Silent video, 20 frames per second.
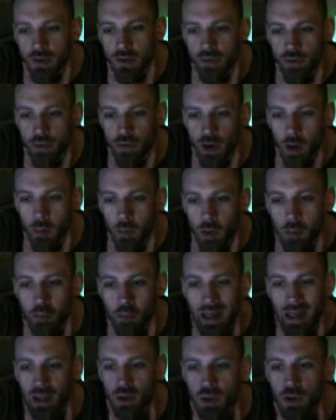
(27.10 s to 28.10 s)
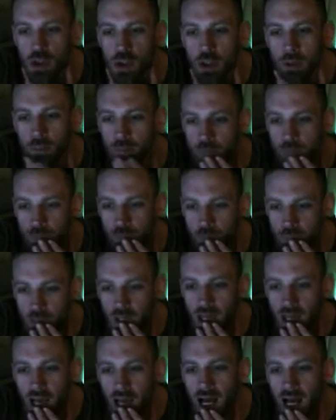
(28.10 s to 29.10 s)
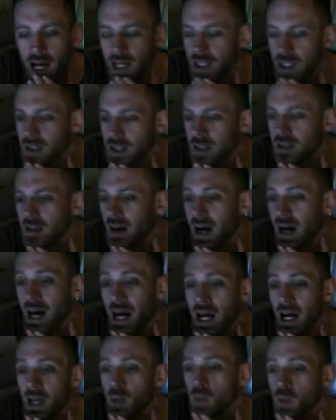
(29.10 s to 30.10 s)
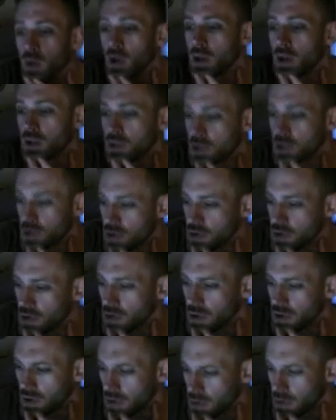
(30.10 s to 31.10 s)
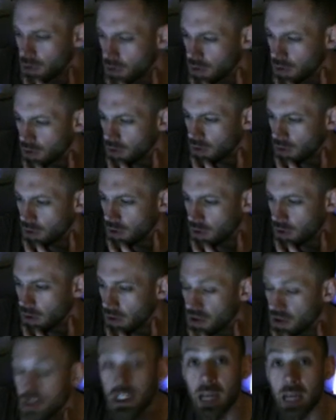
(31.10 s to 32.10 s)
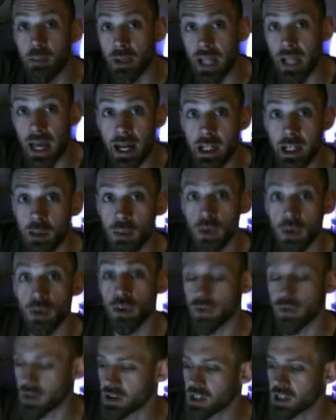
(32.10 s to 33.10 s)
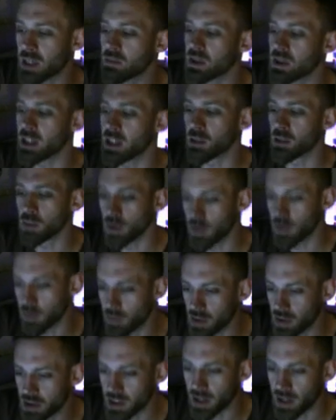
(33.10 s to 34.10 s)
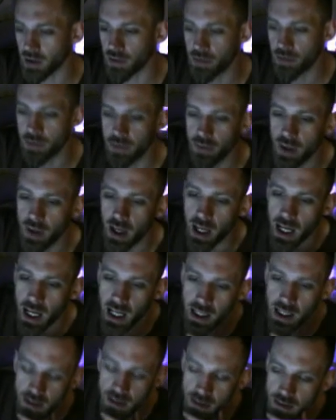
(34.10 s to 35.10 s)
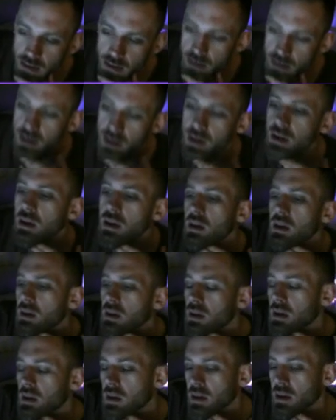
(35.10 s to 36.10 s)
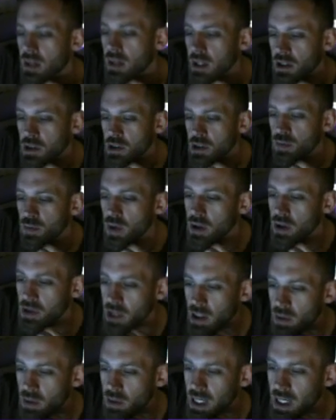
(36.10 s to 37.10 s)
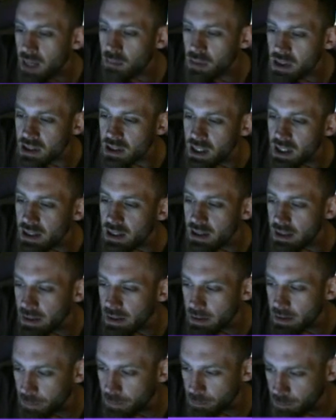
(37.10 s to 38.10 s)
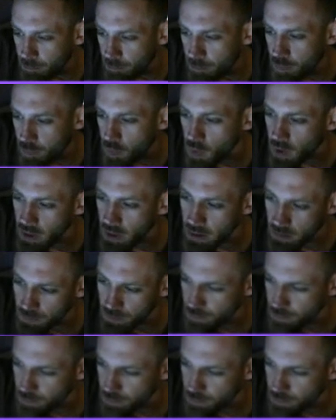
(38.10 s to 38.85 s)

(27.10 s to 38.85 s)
from Belgium, and I was skipping ahead a move. I skipped ahead a move of myself, and this Rosso Gambit idea, okay,